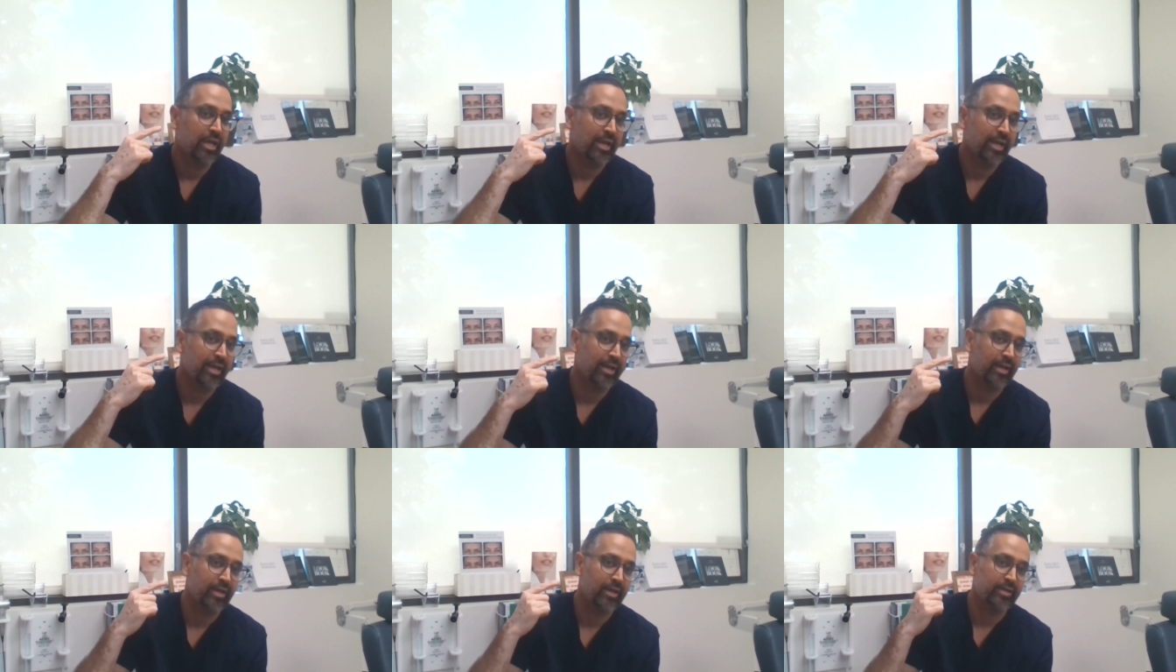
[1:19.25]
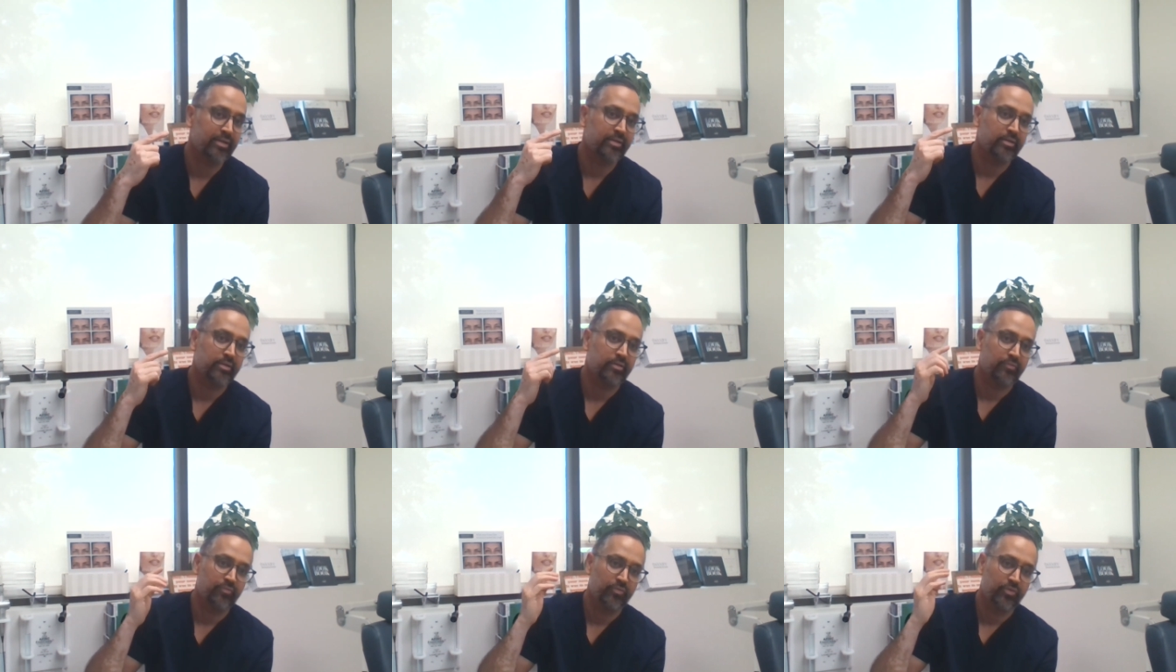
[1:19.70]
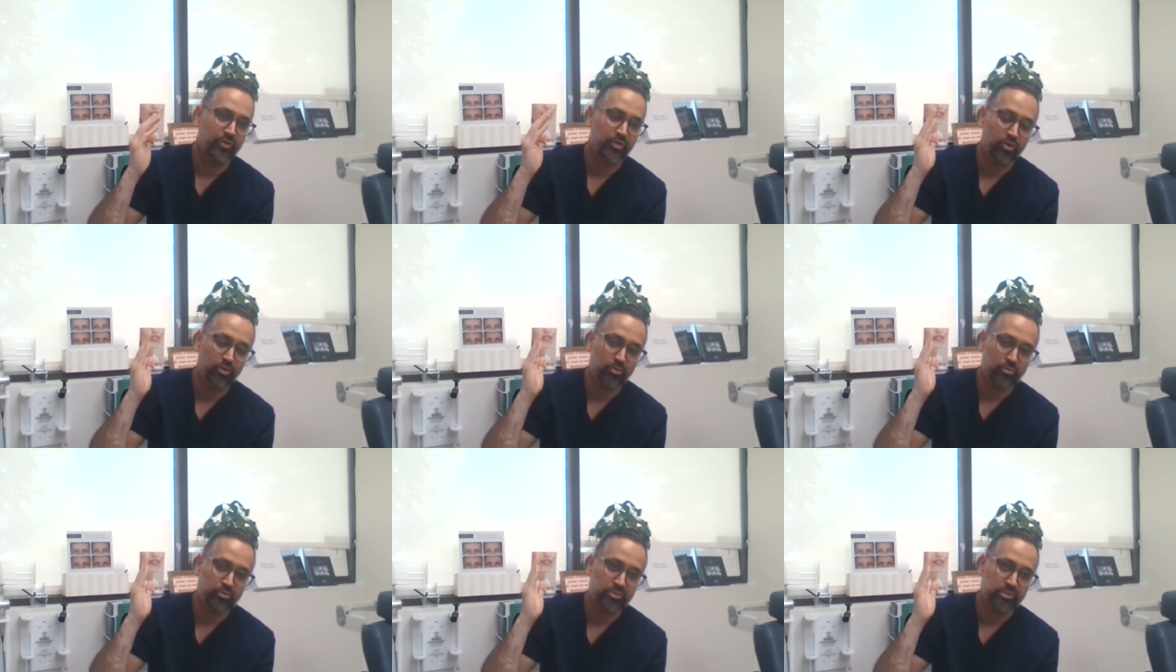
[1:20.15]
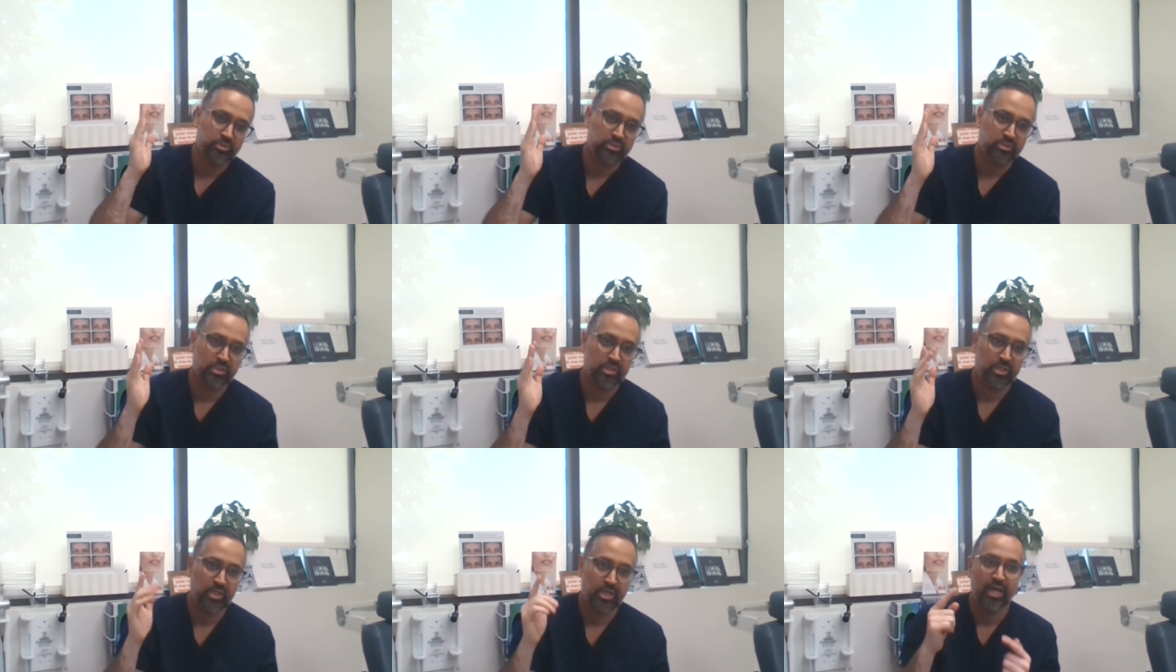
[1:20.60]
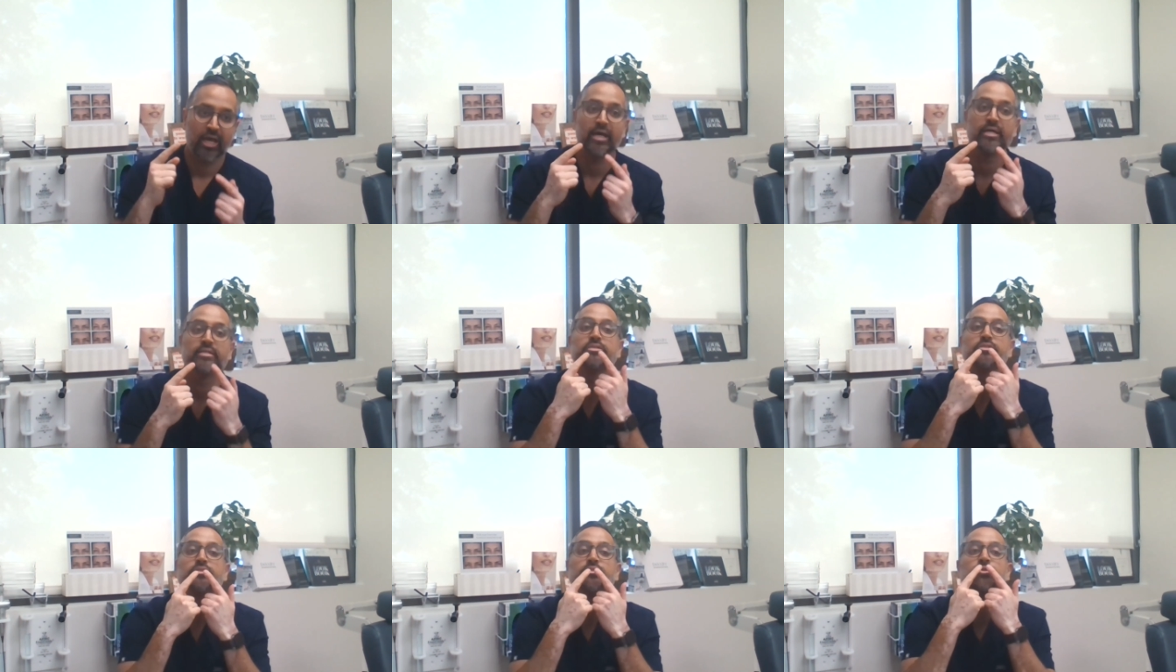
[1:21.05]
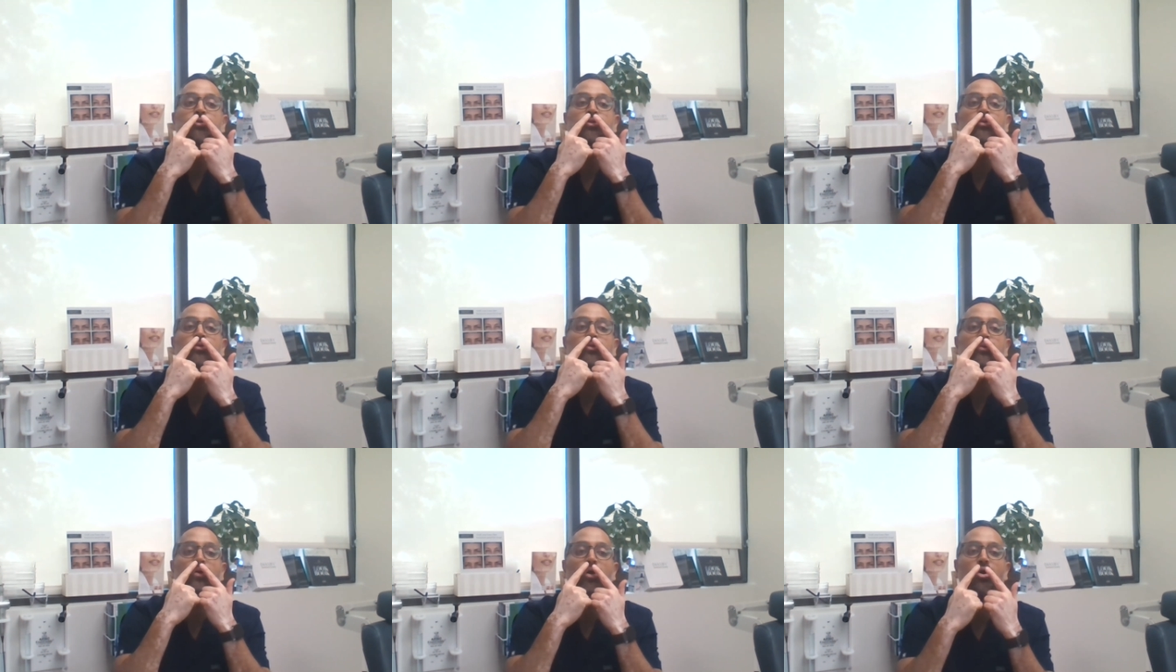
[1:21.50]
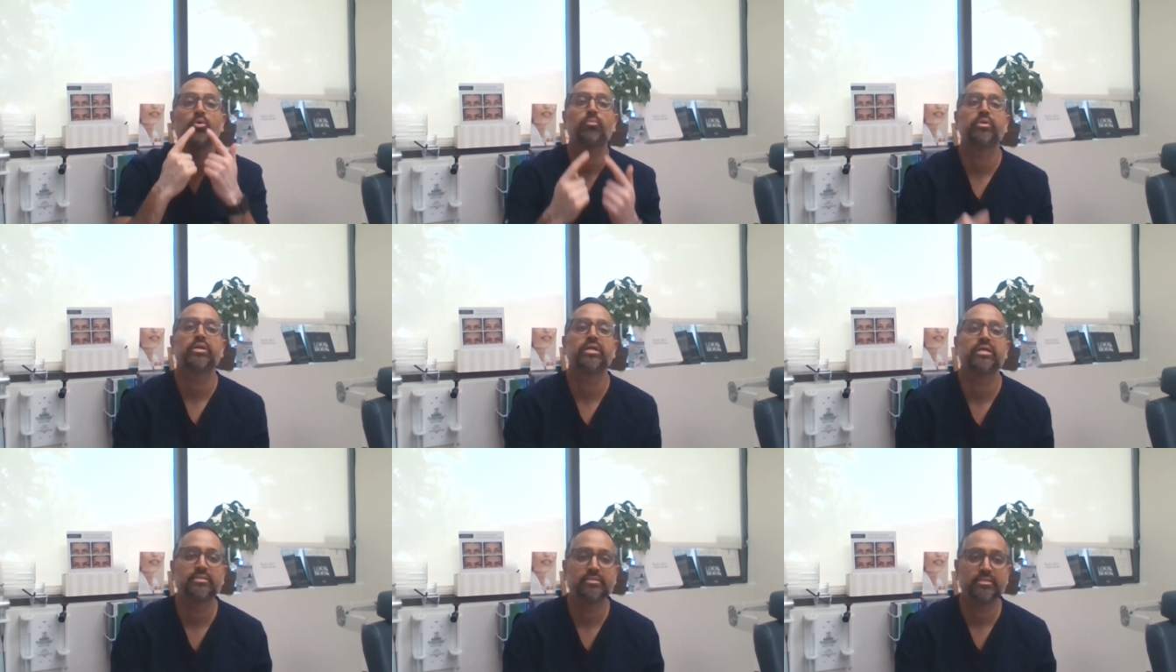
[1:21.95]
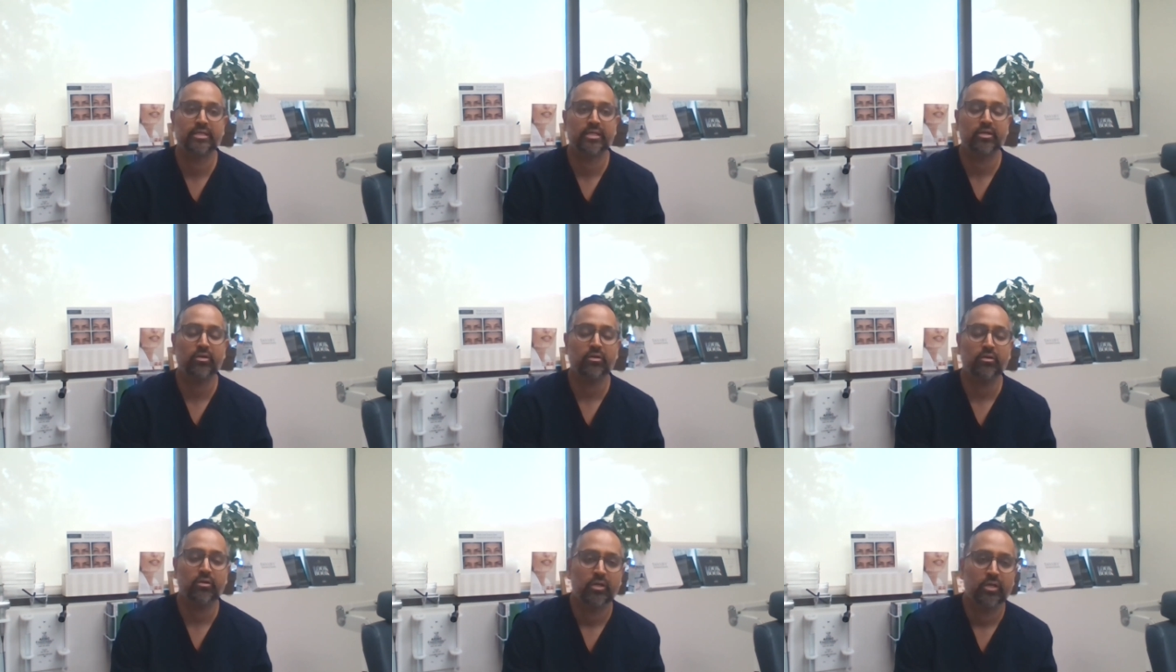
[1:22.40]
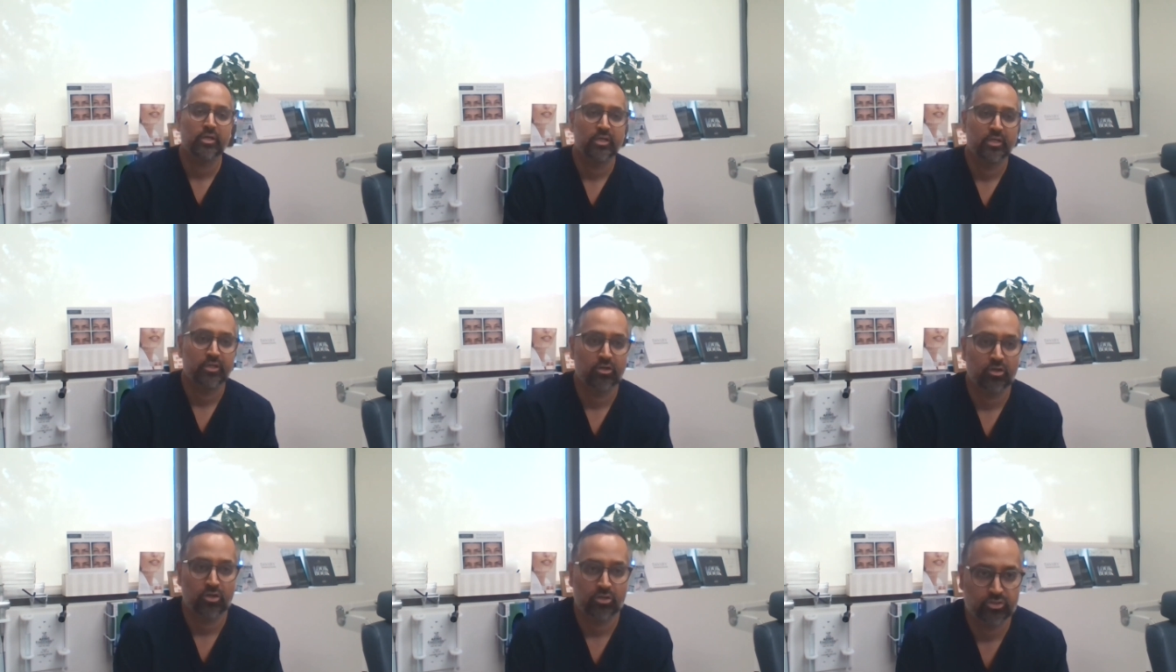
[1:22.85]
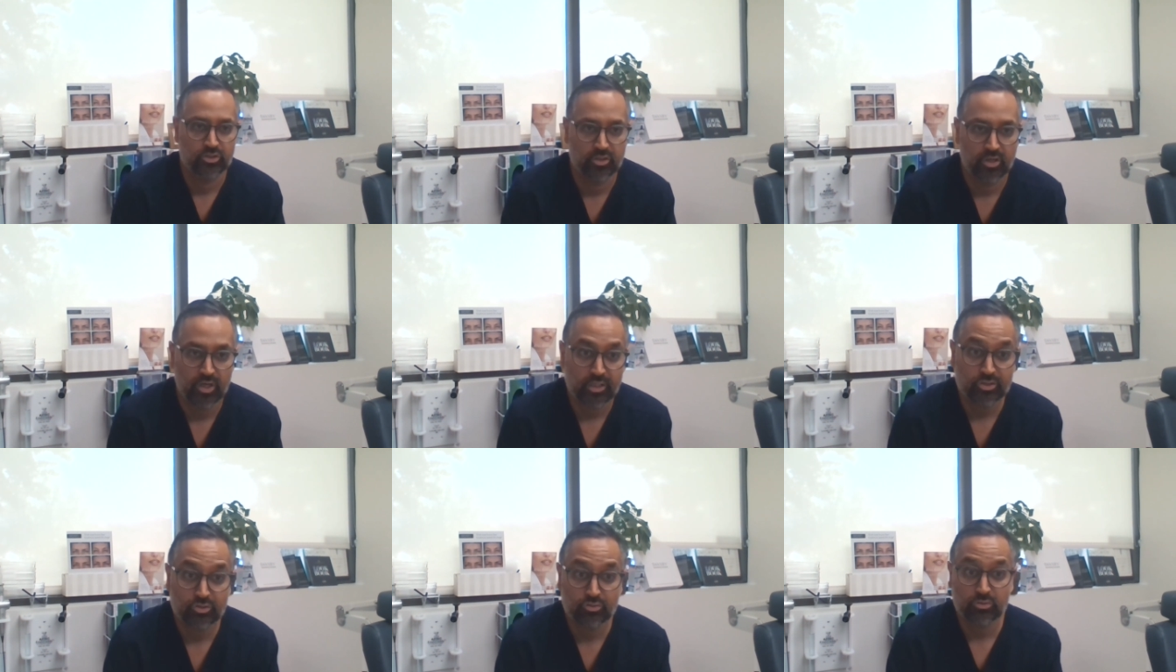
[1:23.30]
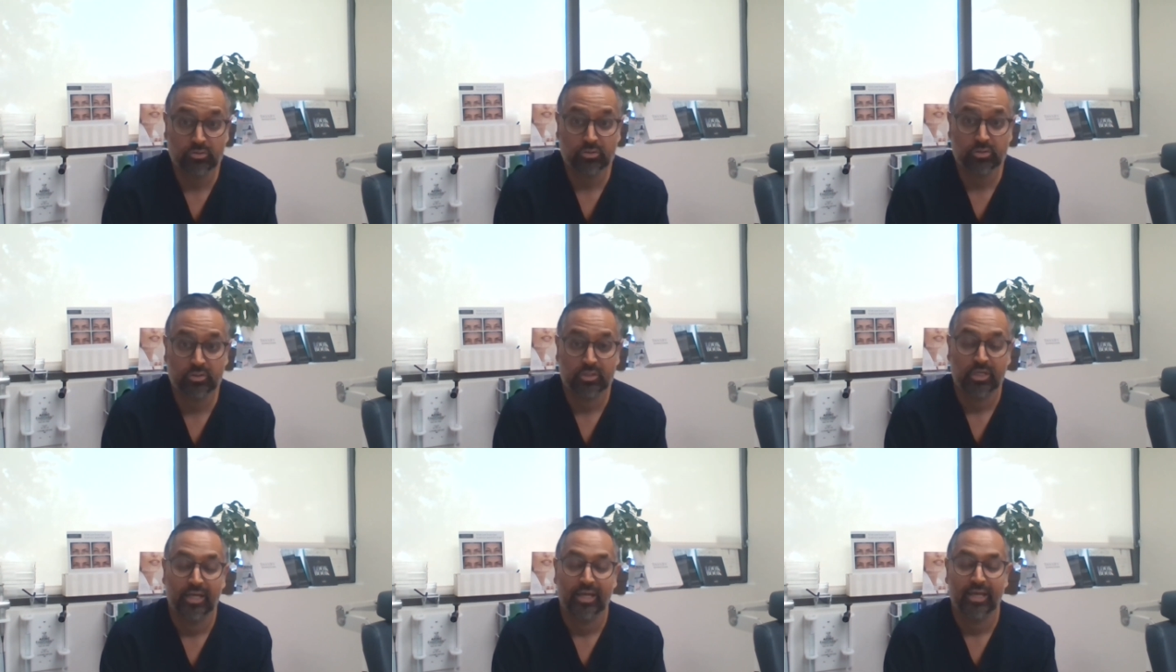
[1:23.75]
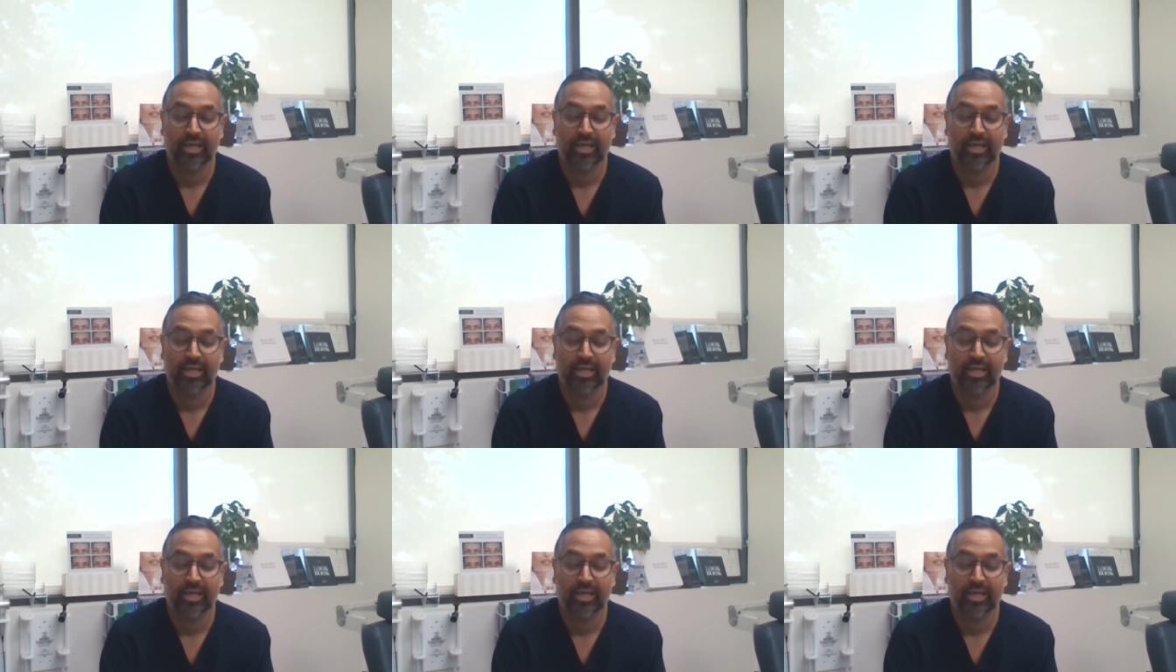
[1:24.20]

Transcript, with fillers: And the nose has two openings there called your nostrils,